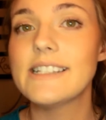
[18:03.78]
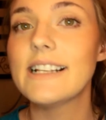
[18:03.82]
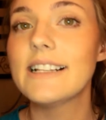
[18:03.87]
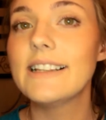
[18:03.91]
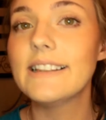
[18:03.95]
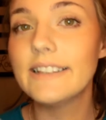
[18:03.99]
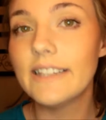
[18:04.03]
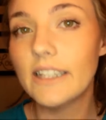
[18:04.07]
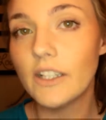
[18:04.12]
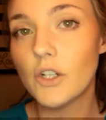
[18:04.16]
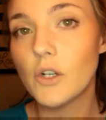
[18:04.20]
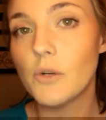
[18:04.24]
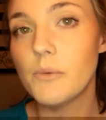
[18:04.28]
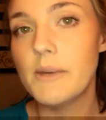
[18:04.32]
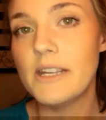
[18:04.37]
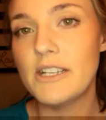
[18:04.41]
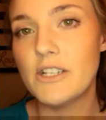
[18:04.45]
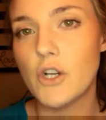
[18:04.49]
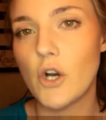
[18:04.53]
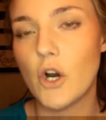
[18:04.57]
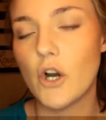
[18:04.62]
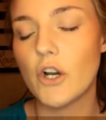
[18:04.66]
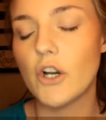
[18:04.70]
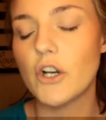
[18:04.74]
a little bit
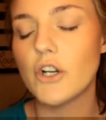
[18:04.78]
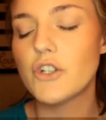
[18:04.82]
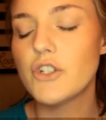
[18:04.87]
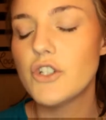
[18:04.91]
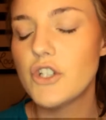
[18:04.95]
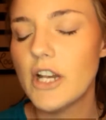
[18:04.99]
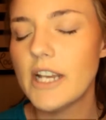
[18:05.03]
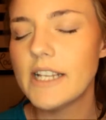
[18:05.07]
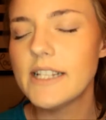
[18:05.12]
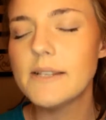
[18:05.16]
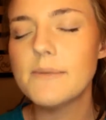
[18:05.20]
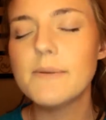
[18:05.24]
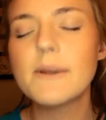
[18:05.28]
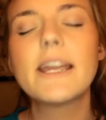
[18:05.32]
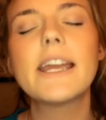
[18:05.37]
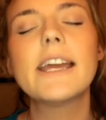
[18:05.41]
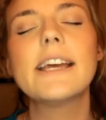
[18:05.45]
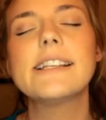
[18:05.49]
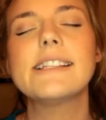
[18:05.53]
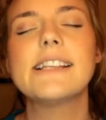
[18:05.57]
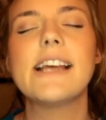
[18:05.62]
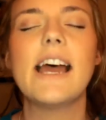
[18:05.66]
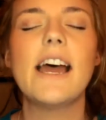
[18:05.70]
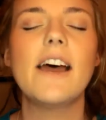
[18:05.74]
darker just
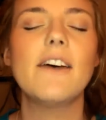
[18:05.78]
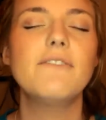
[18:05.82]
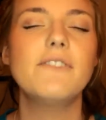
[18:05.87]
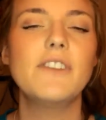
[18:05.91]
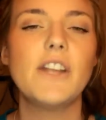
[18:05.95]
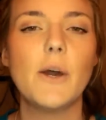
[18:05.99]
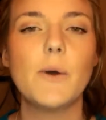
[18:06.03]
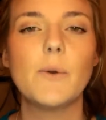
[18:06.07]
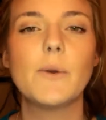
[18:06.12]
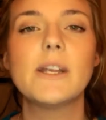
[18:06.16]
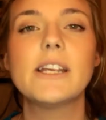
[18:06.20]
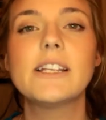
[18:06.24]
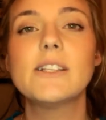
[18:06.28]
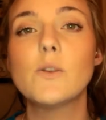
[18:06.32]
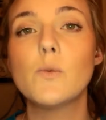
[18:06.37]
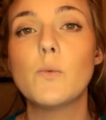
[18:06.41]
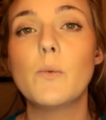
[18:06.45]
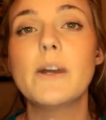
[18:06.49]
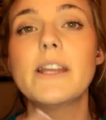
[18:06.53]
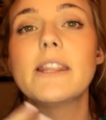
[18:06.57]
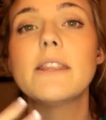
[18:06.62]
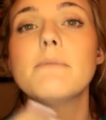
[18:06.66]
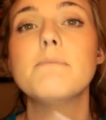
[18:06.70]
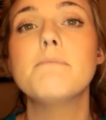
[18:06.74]
because I have noticed
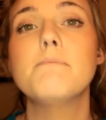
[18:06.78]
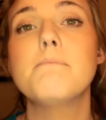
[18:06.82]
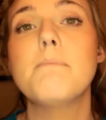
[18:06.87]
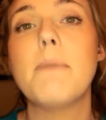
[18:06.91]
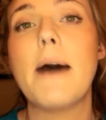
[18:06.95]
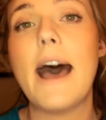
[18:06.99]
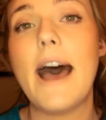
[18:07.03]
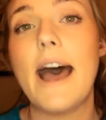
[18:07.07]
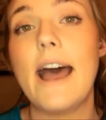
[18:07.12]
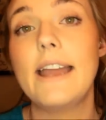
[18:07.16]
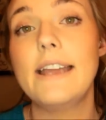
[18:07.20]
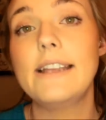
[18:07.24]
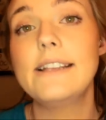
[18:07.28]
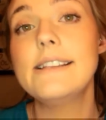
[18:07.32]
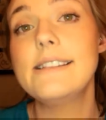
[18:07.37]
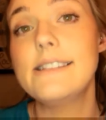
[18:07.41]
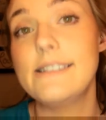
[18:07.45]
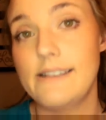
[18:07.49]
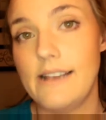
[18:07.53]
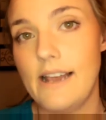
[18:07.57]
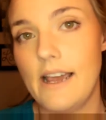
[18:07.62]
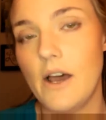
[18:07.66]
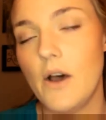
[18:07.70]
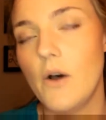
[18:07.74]
with
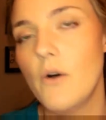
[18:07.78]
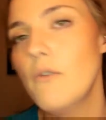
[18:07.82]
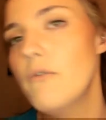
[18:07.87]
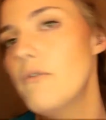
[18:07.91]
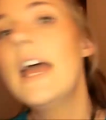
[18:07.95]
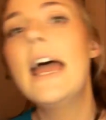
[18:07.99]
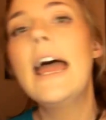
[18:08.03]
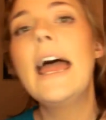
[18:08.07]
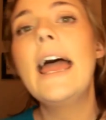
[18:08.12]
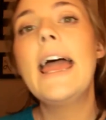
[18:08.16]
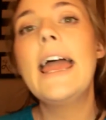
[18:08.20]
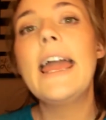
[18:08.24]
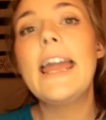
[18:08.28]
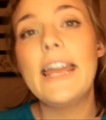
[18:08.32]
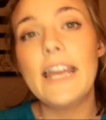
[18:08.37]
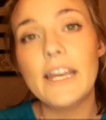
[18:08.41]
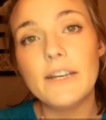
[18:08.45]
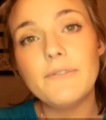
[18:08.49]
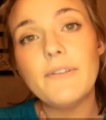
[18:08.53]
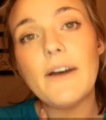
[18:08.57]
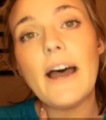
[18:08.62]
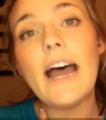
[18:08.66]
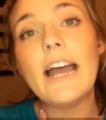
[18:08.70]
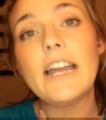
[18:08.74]
myself,
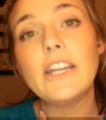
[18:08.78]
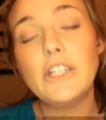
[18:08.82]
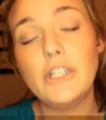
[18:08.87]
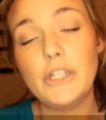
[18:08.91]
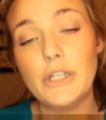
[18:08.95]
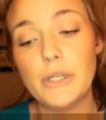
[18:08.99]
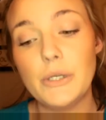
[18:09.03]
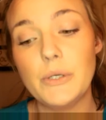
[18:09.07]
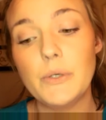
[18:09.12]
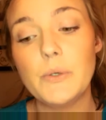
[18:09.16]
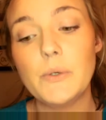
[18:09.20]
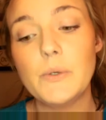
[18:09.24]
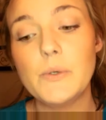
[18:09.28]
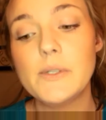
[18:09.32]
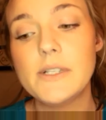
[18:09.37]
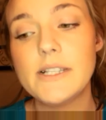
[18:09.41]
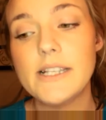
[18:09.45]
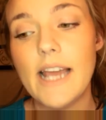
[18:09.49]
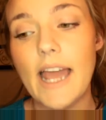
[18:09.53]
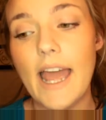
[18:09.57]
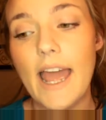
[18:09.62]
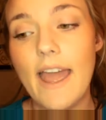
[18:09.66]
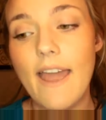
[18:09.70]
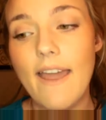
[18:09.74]
if I use
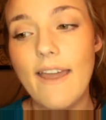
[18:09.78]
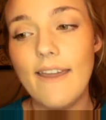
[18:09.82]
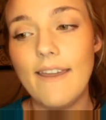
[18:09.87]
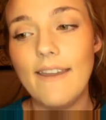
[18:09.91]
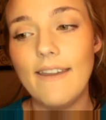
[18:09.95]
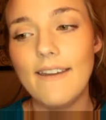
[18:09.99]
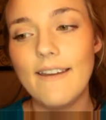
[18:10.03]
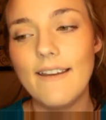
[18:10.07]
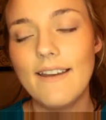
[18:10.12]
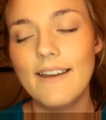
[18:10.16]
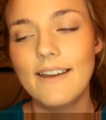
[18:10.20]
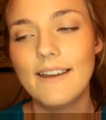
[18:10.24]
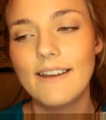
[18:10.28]
a